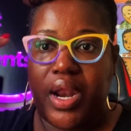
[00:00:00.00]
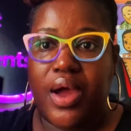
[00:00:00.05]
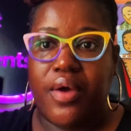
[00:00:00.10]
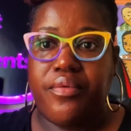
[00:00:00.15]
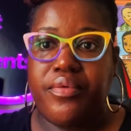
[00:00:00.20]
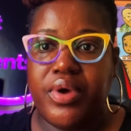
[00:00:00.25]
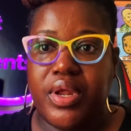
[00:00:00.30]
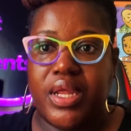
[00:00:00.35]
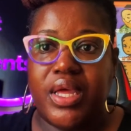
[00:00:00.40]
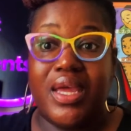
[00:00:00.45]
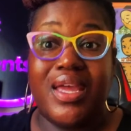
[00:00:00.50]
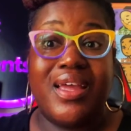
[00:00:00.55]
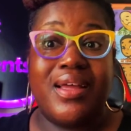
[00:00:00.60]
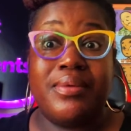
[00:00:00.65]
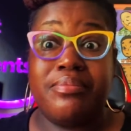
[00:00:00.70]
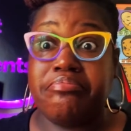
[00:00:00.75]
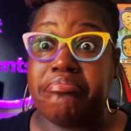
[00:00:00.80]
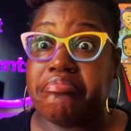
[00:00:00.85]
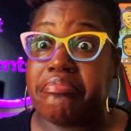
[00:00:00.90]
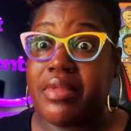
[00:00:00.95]
I really,
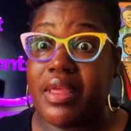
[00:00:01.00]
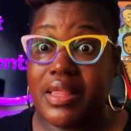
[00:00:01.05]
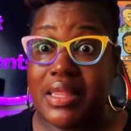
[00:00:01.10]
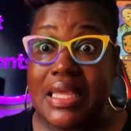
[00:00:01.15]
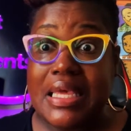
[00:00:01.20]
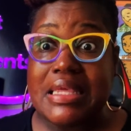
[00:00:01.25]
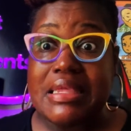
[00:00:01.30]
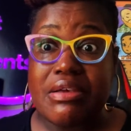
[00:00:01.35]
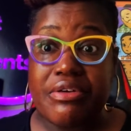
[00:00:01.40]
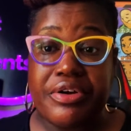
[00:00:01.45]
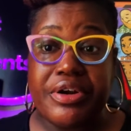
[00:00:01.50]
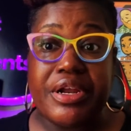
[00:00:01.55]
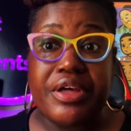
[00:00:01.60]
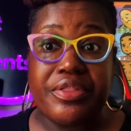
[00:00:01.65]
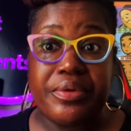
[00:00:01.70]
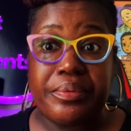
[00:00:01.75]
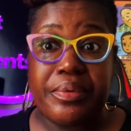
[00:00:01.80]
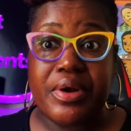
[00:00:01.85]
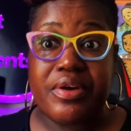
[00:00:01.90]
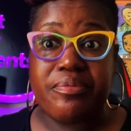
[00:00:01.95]
these are
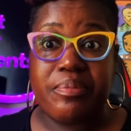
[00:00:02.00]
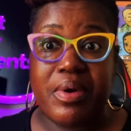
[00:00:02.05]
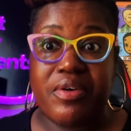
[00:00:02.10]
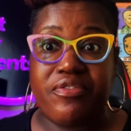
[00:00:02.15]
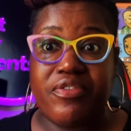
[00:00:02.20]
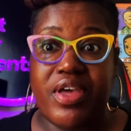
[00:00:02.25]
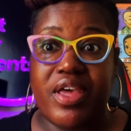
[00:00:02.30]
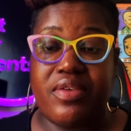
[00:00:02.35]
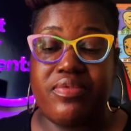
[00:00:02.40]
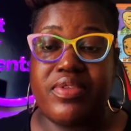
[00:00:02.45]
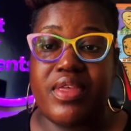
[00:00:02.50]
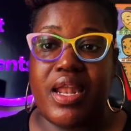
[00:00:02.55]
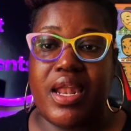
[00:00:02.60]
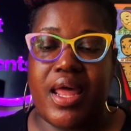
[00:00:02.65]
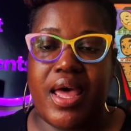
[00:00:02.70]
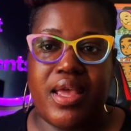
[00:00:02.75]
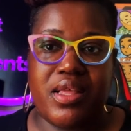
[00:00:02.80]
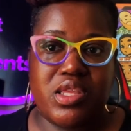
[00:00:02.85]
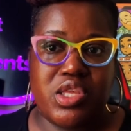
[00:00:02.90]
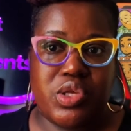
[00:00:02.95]
another one of my faves I
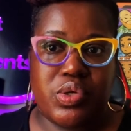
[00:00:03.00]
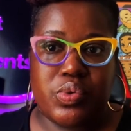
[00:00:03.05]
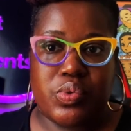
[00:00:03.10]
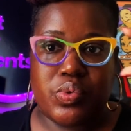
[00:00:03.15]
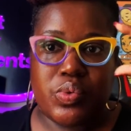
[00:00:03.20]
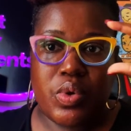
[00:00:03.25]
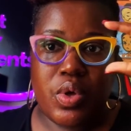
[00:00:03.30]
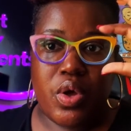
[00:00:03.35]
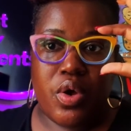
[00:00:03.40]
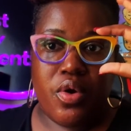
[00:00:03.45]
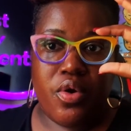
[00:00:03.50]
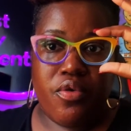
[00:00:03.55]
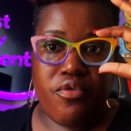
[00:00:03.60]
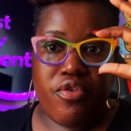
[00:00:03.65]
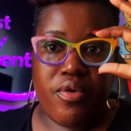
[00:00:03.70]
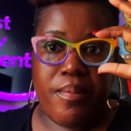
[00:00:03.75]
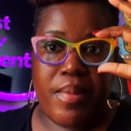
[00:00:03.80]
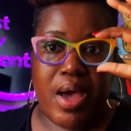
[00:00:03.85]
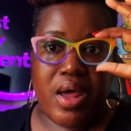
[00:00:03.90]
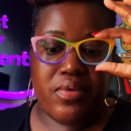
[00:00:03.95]
like too,
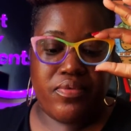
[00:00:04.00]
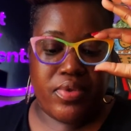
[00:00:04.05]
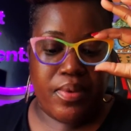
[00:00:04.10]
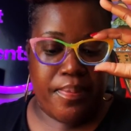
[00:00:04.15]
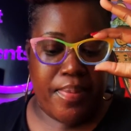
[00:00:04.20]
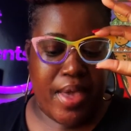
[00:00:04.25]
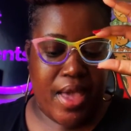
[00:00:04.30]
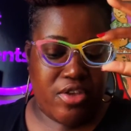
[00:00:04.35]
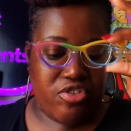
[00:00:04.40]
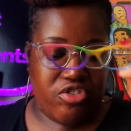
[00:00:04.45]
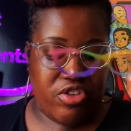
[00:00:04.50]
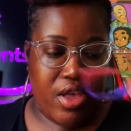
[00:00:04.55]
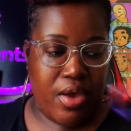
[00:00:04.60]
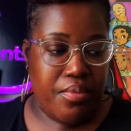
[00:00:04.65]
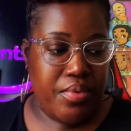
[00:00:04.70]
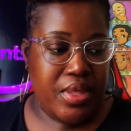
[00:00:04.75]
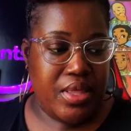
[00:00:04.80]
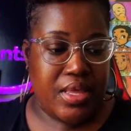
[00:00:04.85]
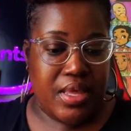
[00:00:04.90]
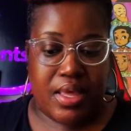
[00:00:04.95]
from out of the batch that
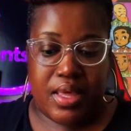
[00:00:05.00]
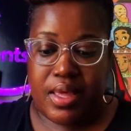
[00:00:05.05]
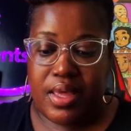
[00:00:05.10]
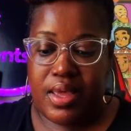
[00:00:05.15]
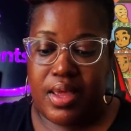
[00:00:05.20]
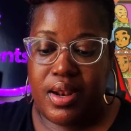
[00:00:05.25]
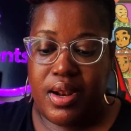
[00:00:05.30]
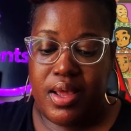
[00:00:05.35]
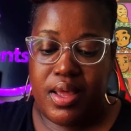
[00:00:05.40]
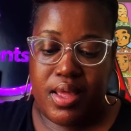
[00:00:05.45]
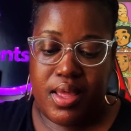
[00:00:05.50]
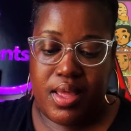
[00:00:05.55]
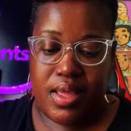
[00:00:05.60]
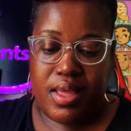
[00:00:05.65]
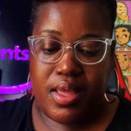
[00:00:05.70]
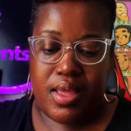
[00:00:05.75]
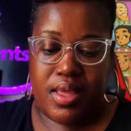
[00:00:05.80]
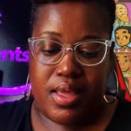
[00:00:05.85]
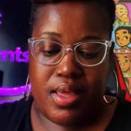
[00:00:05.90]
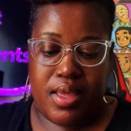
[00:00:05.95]
we did.
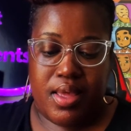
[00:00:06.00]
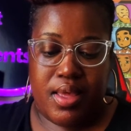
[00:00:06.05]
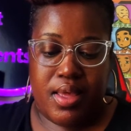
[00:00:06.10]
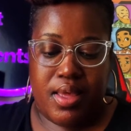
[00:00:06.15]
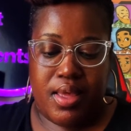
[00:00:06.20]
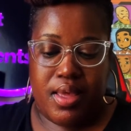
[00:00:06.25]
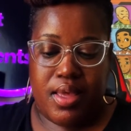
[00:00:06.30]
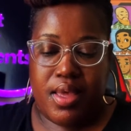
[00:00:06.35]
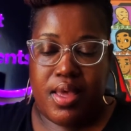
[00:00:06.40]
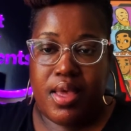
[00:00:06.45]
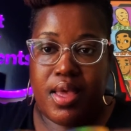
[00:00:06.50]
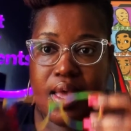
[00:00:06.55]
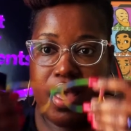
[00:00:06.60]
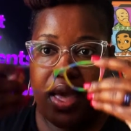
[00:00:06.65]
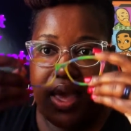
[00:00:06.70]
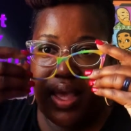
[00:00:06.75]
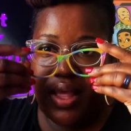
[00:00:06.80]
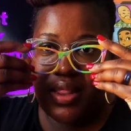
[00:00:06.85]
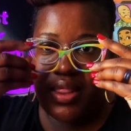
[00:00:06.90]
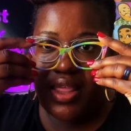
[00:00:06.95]

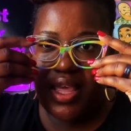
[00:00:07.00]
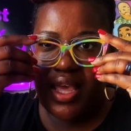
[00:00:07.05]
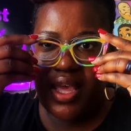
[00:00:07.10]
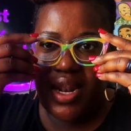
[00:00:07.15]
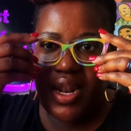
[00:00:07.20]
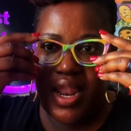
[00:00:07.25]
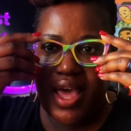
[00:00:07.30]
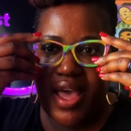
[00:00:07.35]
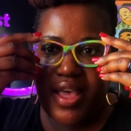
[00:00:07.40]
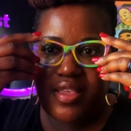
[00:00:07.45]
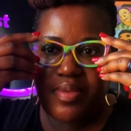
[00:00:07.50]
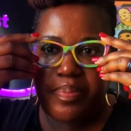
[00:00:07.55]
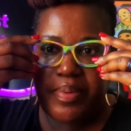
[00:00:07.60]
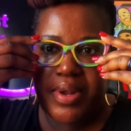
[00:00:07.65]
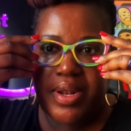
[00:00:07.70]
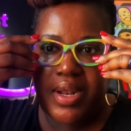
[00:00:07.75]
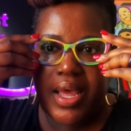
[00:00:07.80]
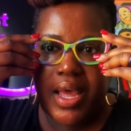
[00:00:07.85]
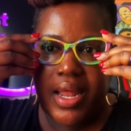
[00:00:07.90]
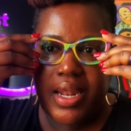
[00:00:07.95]
And then last
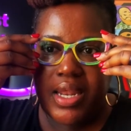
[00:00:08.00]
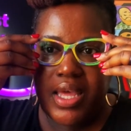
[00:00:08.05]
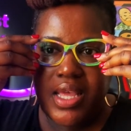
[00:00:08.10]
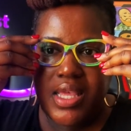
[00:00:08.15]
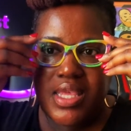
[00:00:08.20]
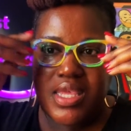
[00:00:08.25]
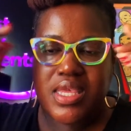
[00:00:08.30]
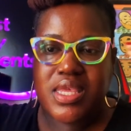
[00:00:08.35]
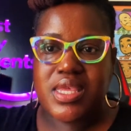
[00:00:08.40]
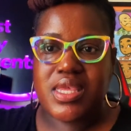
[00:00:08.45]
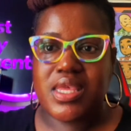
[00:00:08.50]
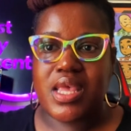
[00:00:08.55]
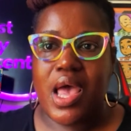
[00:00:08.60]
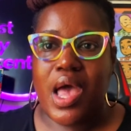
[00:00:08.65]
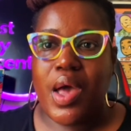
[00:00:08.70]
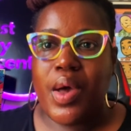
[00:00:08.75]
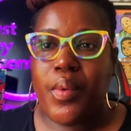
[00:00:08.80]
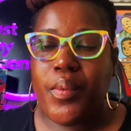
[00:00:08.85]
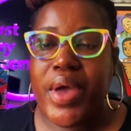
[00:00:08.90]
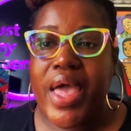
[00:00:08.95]
but not least,
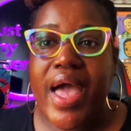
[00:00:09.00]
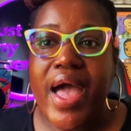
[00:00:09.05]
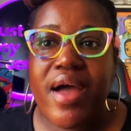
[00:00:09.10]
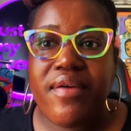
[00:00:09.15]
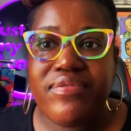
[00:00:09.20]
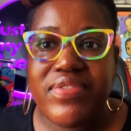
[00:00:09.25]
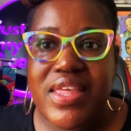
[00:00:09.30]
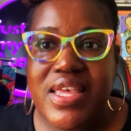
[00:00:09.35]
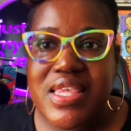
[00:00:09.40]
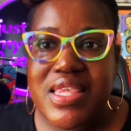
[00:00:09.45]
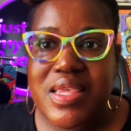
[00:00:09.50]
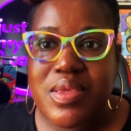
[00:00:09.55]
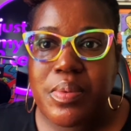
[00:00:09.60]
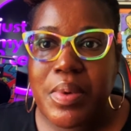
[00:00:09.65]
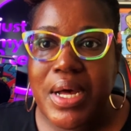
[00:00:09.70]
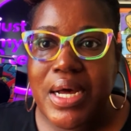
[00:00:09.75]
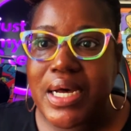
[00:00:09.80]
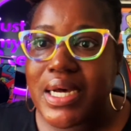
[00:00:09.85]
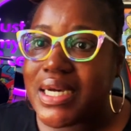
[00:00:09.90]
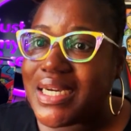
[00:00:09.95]
we have this
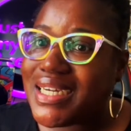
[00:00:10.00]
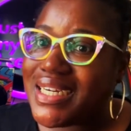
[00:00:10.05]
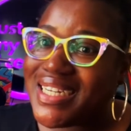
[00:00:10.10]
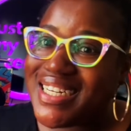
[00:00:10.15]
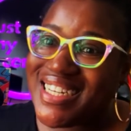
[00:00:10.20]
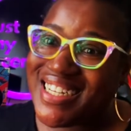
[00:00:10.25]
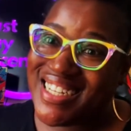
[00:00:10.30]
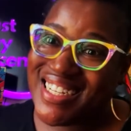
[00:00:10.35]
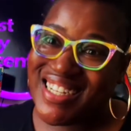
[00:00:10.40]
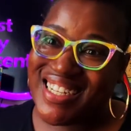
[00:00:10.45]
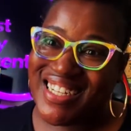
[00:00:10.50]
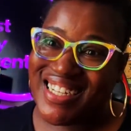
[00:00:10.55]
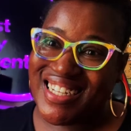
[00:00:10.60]
one.